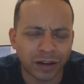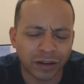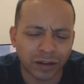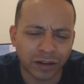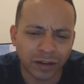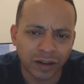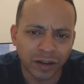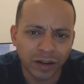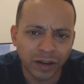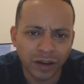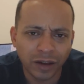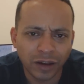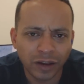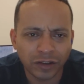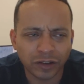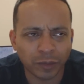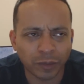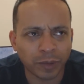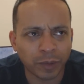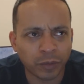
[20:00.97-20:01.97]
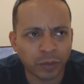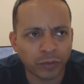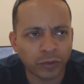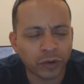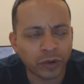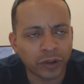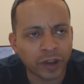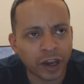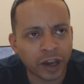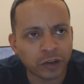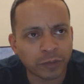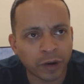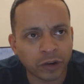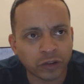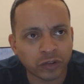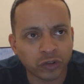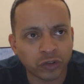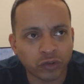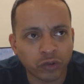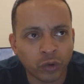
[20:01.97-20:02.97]
Uh, some people feel the
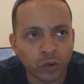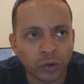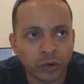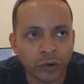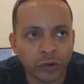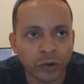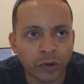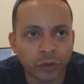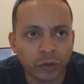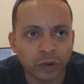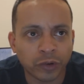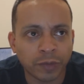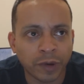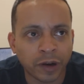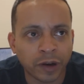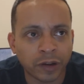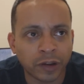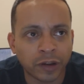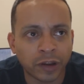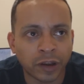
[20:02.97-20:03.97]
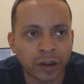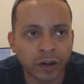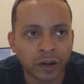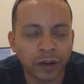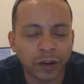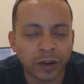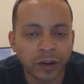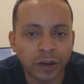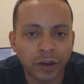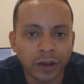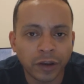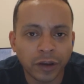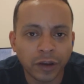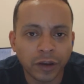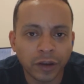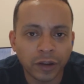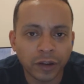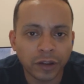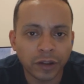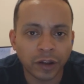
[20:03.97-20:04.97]
Xbox controller was better than
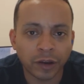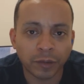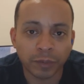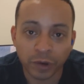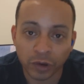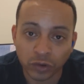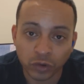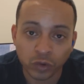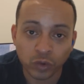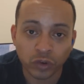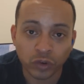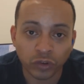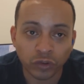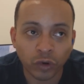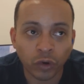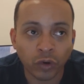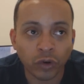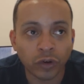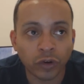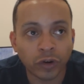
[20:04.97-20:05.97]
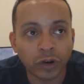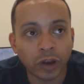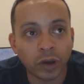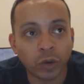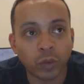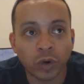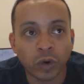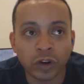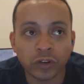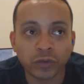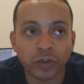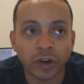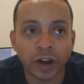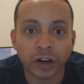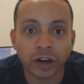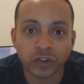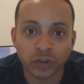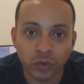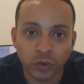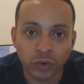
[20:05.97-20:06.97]
than the PS2 controller. It was for
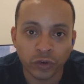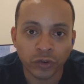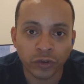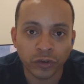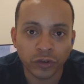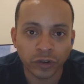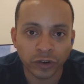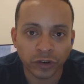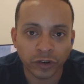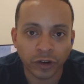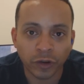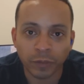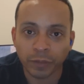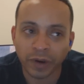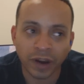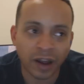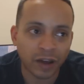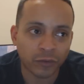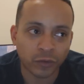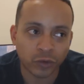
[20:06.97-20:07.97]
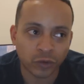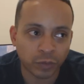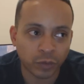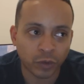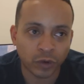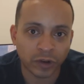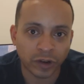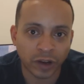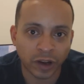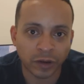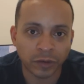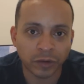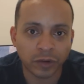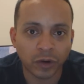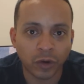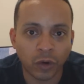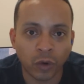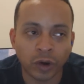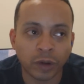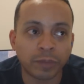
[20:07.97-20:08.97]
like shooters and stuff, but not for sports games.
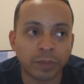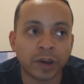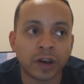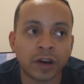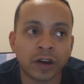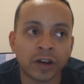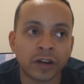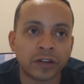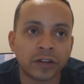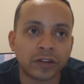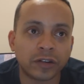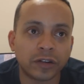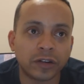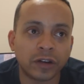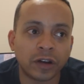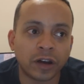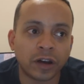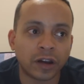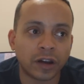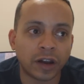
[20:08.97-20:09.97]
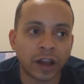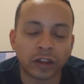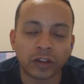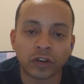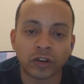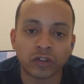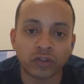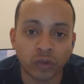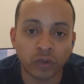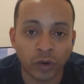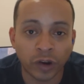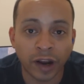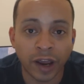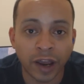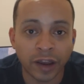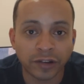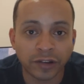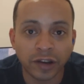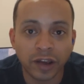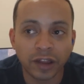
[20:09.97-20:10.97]
Only because the like the controller
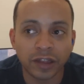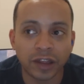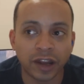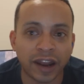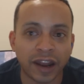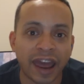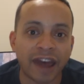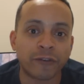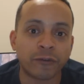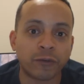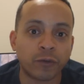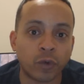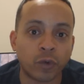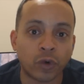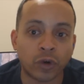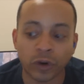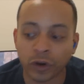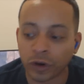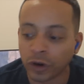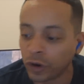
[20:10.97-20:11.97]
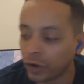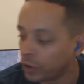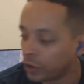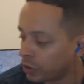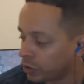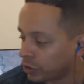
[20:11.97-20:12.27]
S didn't have four